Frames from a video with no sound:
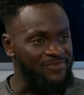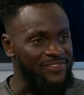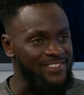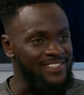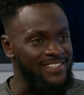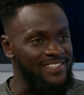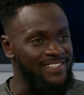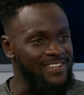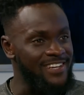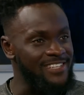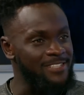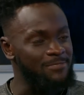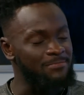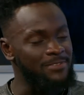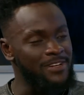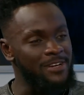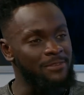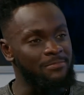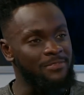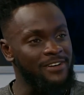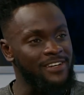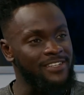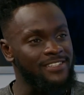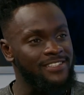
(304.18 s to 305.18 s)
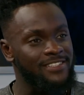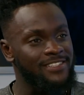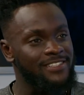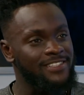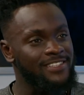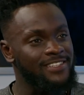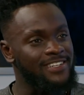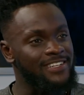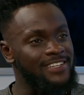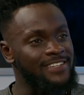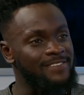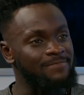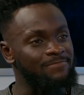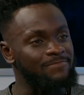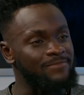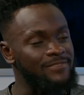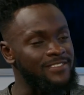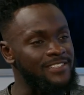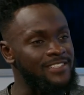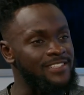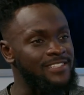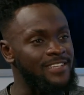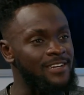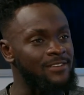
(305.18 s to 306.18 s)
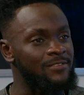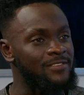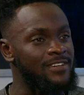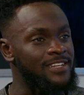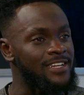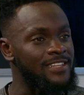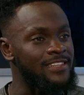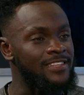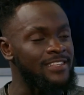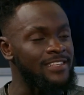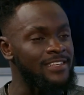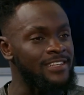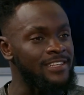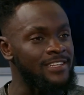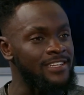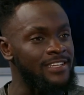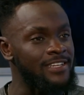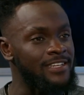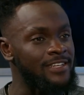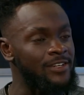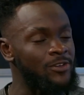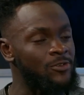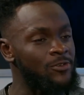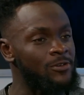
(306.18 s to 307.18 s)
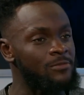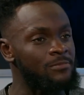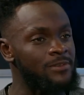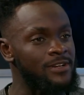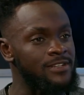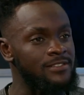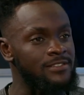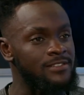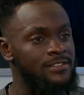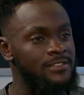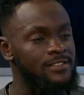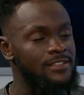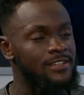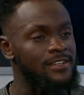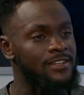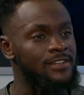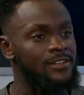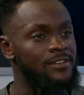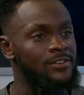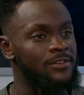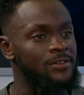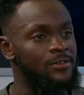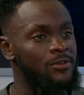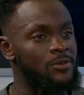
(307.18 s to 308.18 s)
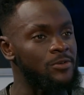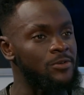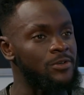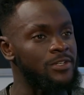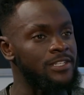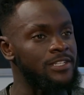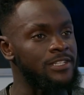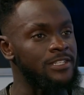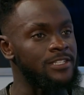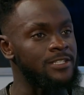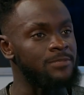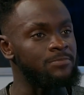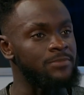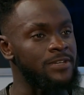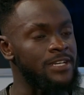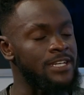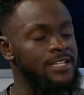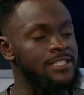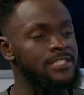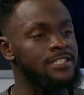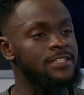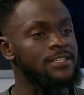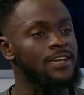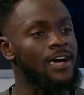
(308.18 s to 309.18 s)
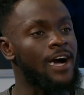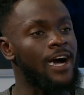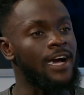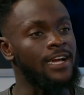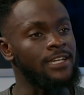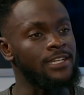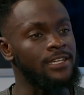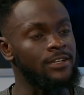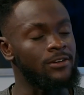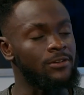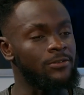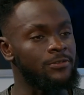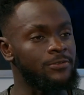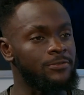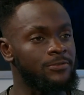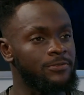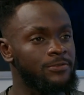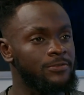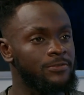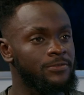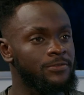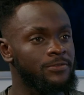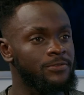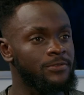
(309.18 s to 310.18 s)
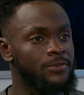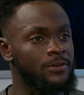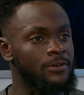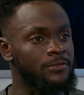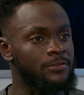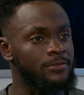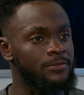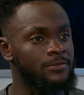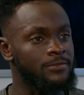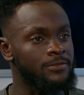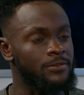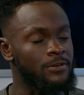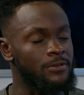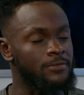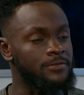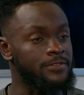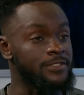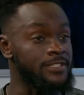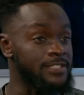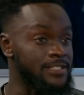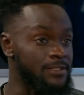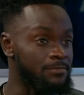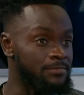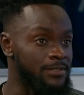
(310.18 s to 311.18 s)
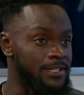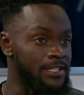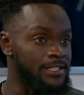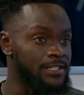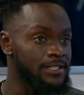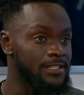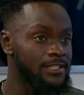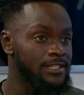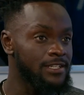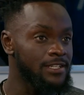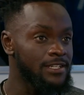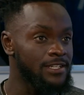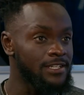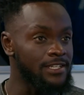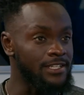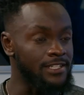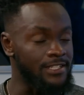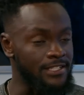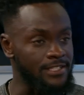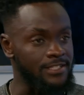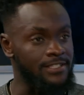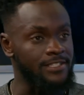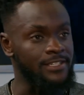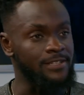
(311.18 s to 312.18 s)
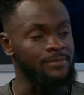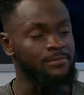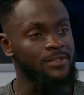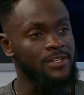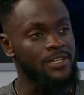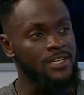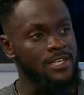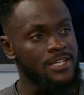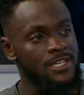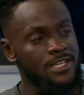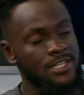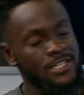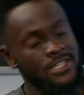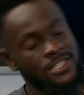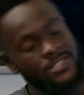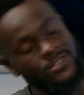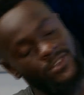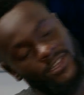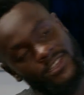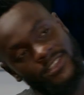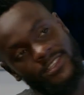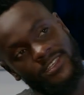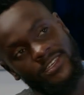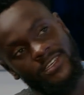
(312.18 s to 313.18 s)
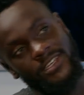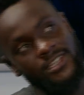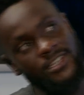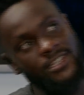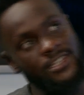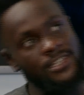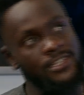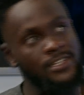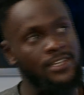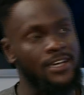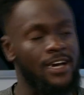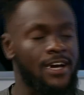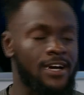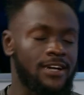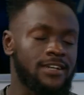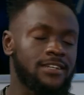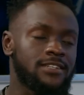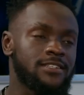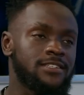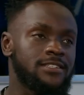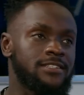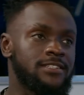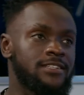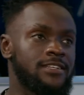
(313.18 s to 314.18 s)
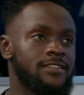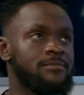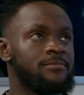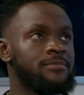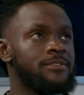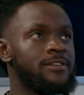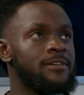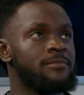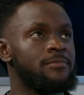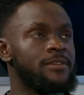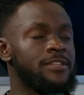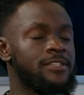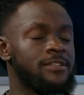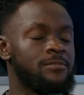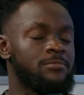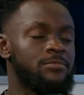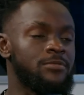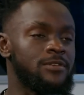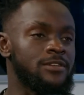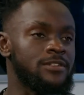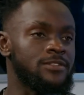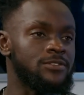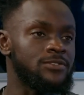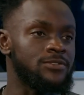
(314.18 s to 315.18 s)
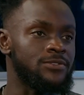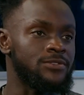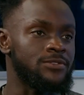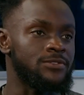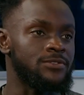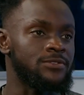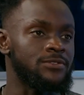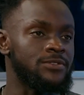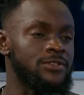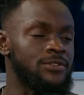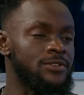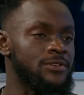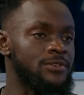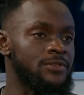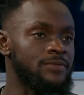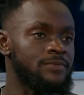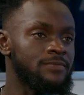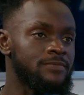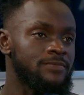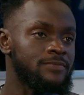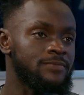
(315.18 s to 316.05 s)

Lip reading: it does play a part. It's someone I think he recommends or he speaks highly of discipline mm-hmm. in his team. So I think, yeah, it can be a major point to, you know,